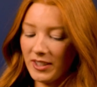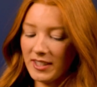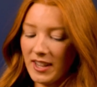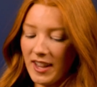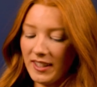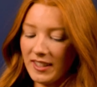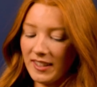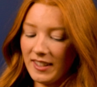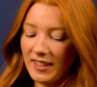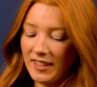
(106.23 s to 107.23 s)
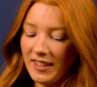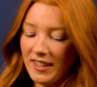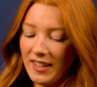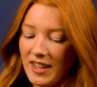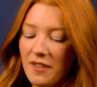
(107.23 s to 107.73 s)
looks like,
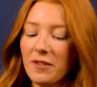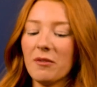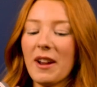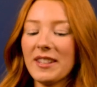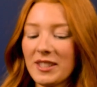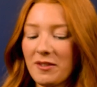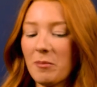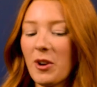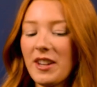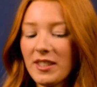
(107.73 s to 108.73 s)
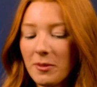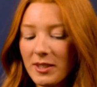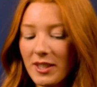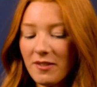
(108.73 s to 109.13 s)
if the rest of the bracelet was